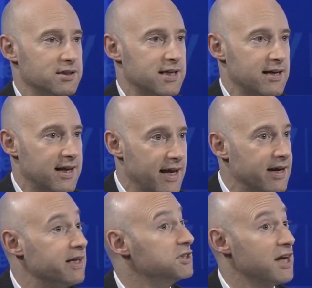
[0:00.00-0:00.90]
Ted
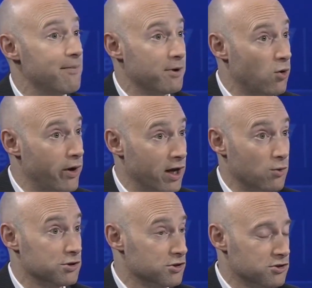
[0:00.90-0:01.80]
Kennedy and Chappaquiddick
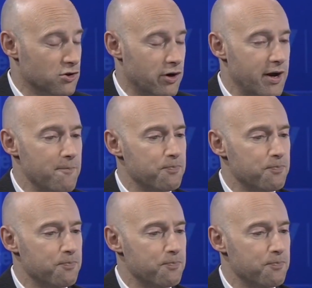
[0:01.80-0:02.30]
was a story.